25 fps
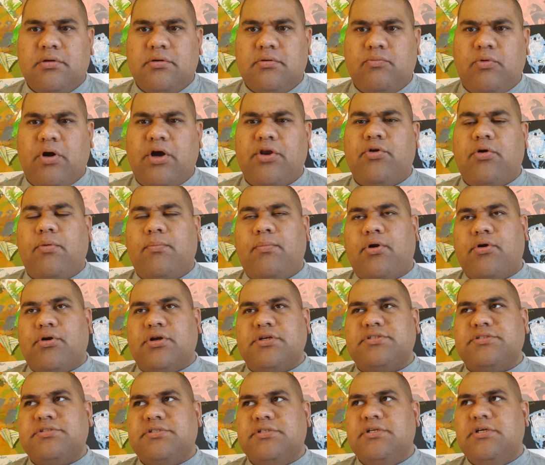
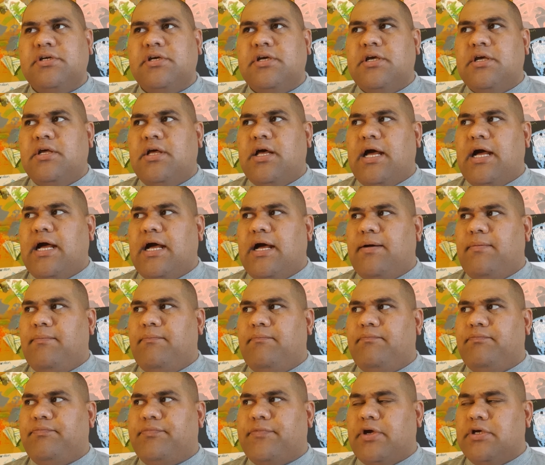Morris.
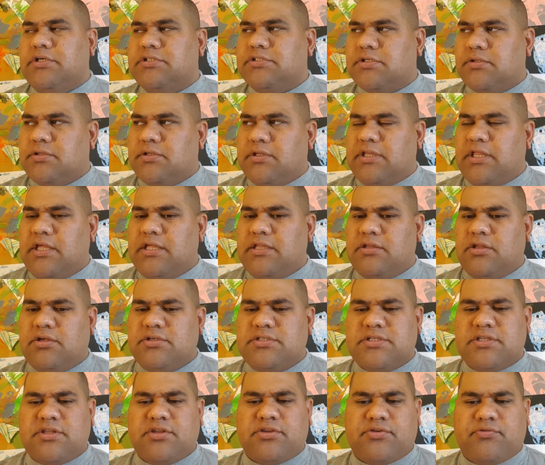Those
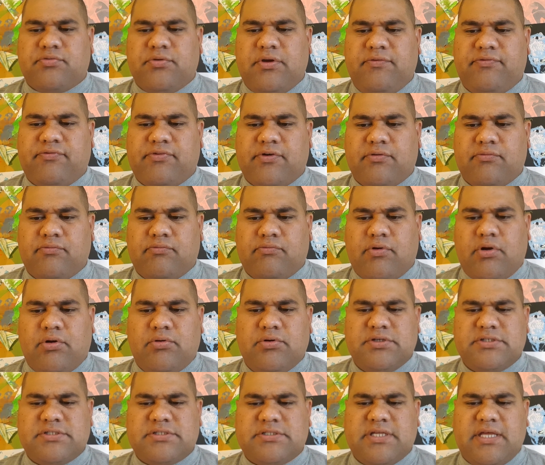are the three front
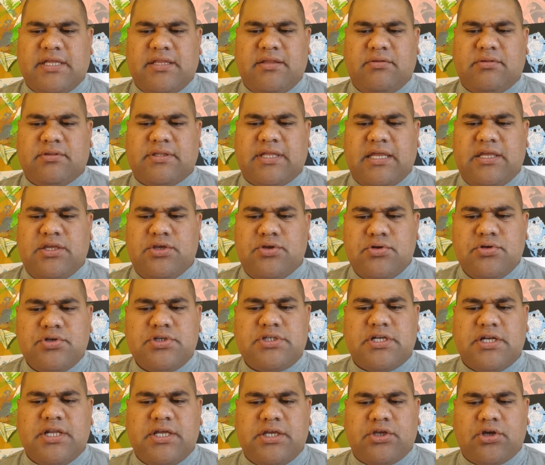rowers that they
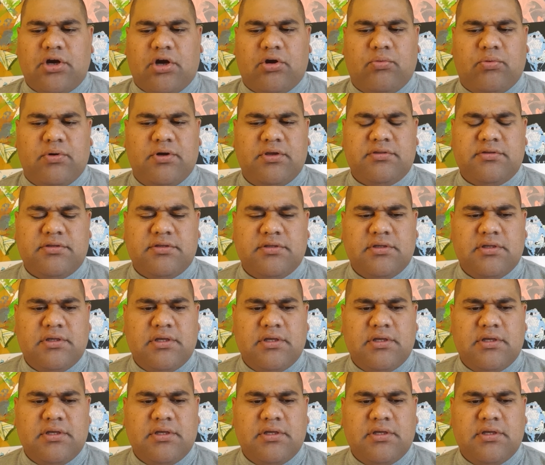usually go with.